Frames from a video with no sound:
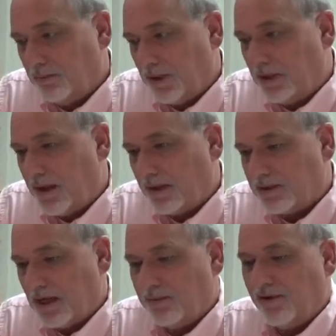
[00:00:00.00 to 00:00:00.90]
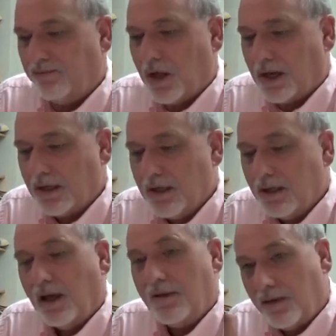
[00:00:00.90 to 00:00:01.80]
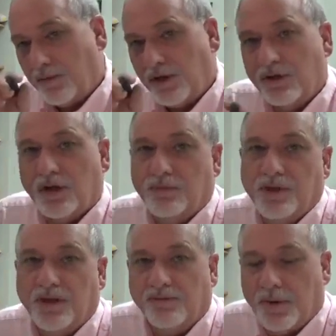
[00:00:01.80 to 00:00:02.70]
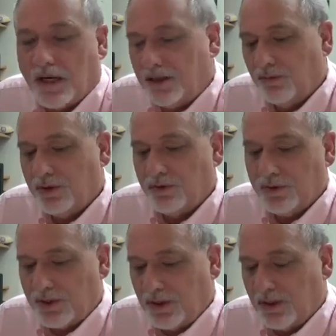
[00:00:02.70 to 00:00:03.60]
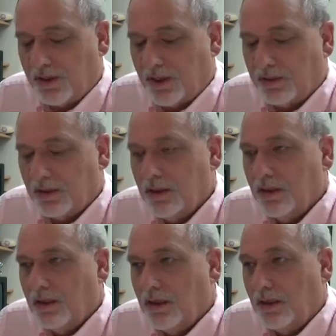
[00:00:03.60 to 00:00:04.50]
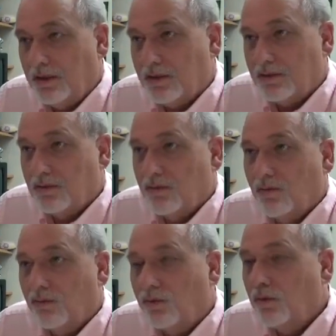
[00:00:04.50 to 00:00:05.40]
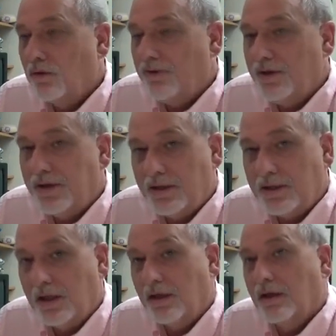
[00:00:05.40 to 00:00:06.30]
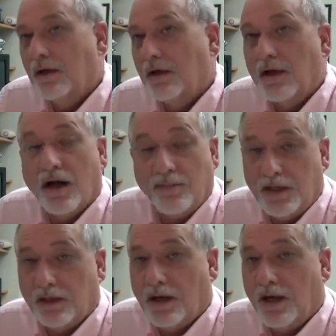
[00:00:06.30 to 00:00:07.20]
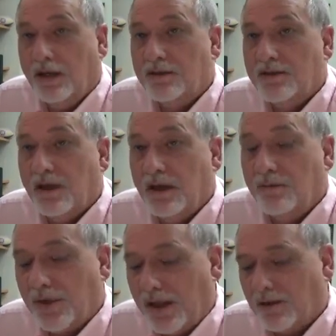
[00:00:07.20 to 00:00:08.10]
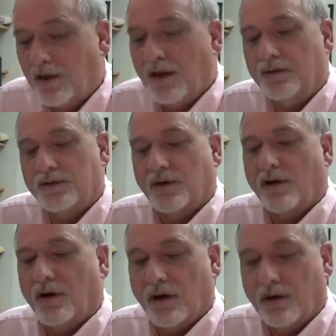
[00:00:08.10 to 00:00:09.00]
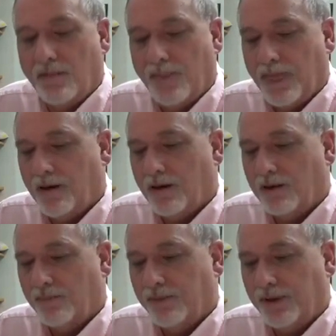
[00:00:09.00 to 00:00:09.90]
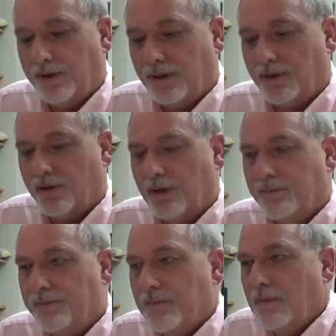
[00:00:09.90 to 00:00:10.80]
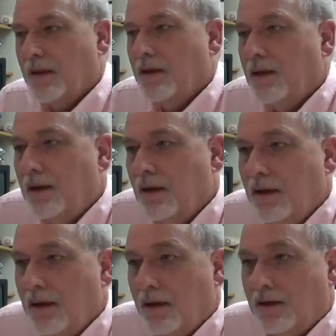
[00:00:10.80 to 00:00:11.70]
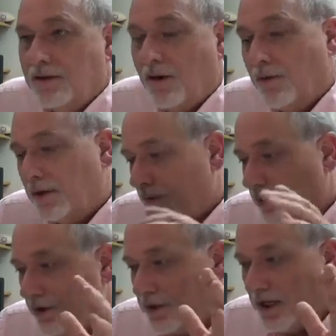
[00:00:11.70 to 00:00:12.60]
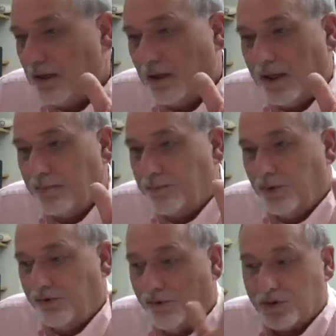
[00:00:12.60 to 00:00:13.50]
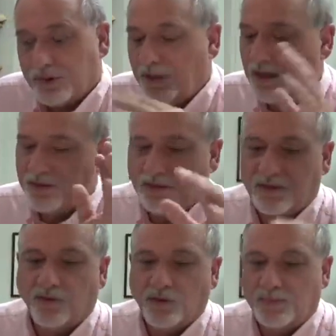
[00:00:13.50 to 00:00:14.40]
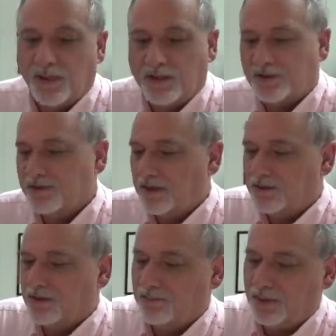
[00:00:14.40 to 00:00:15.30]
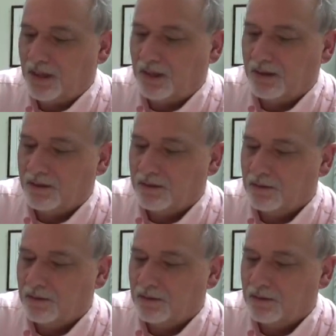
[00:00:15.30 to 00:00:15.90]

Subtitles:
be in that same if block. And then when you're done with the if block, you reduce the indent. In this rule of indenting, comment lines and blank lines are completely ignored. So we're going to tend to like put 4 spaces. 4 spaces ends up being